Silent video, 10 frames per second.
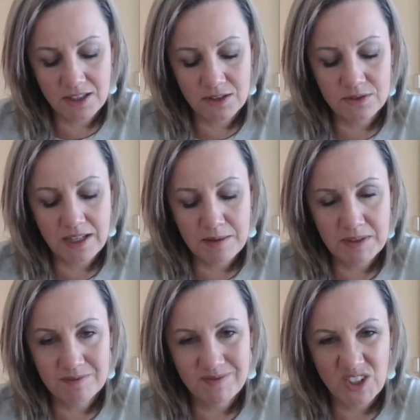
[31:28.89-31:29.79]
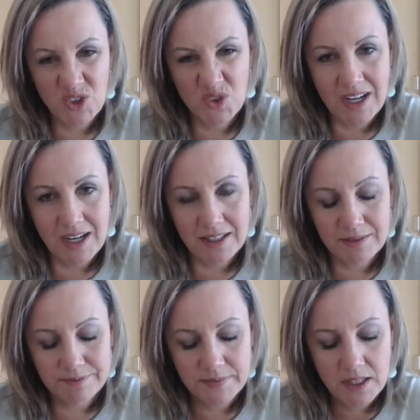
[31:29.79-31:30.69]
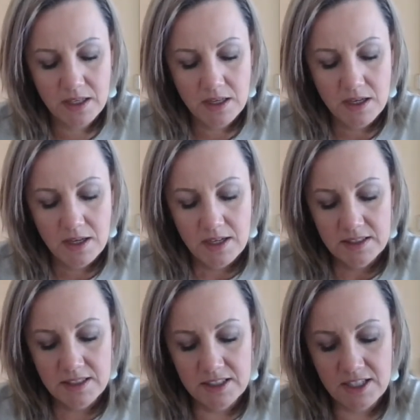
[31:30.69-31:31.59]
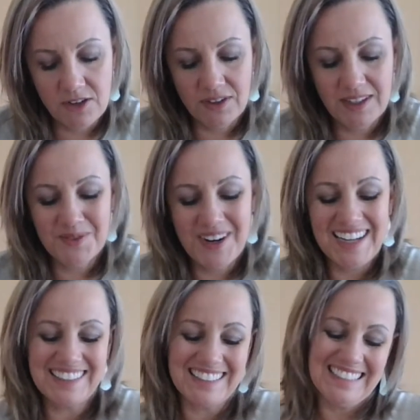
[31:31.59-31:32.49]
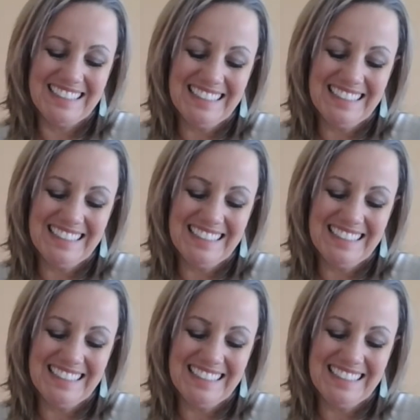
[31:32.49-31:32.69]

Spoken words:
You name it, you got it. TJ grinned widely.